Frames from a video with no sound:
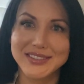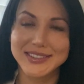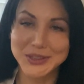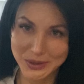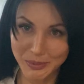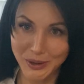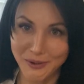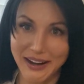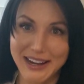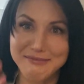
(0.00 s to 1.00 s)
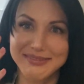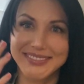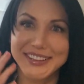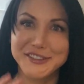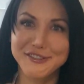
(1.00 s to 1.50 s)
do the program,
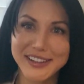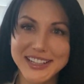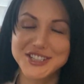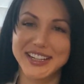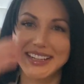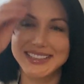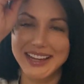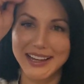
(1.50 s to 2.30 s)
finish it.